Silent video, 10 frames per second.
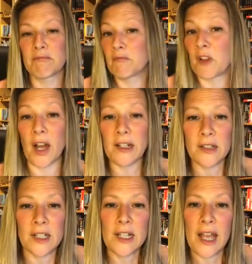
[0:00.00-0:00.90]
fine.
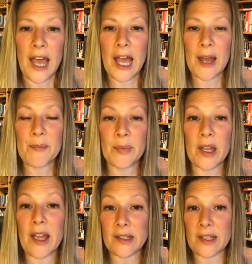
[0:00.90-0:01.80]
But
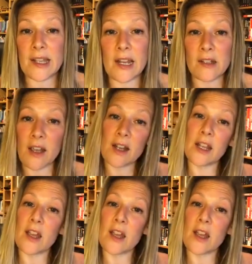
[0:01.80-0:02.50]
as I said earlier,